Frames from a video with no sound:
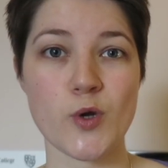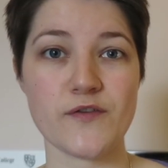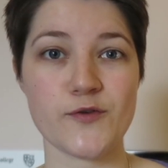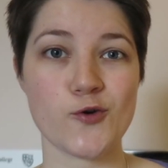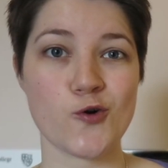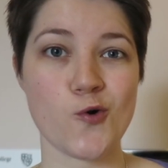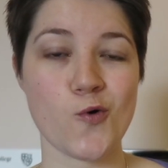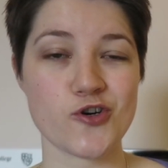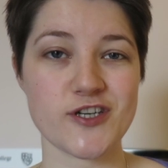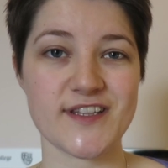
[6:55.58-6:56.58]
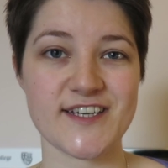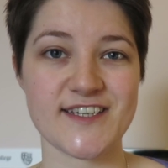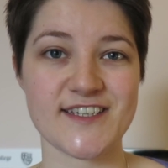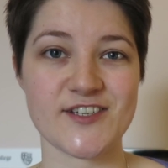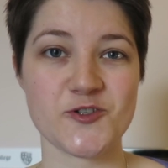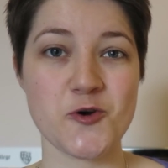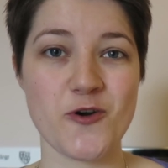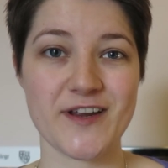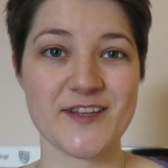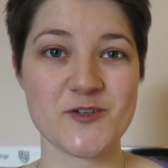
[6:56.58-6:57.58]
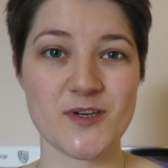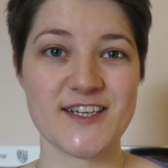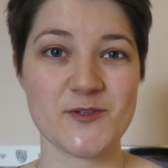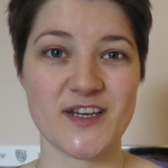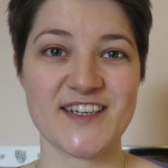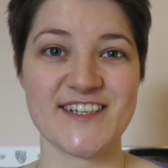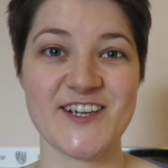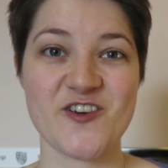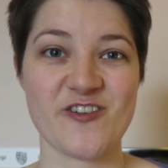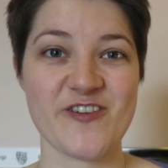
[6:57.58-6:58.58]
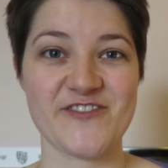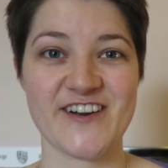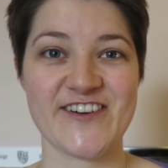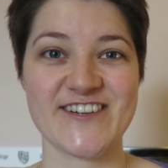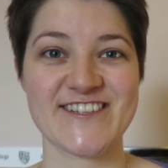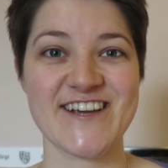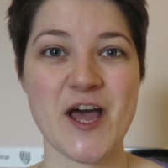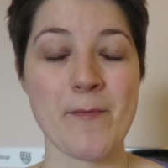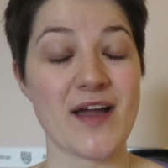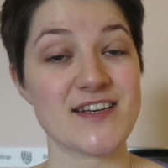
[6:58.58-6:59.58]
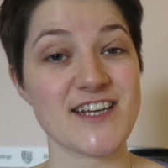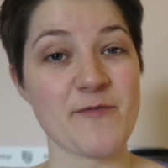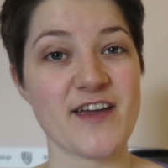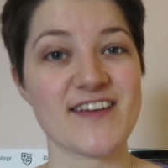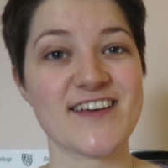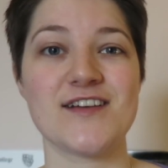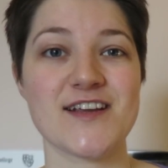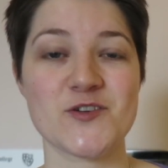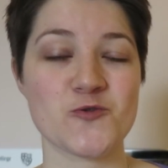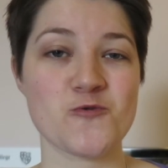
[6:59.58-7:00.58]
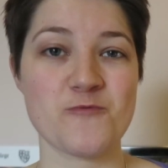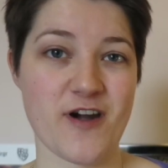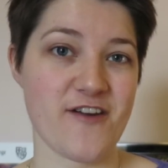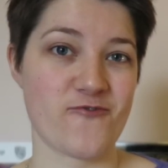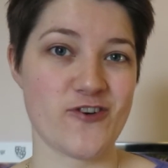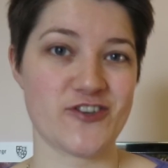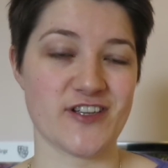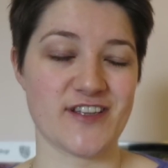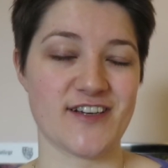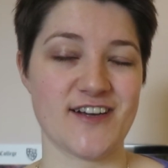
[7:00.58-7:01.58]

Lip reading: if you're watching this during the 2020 coronavirus pandemic, let us all pray for each other,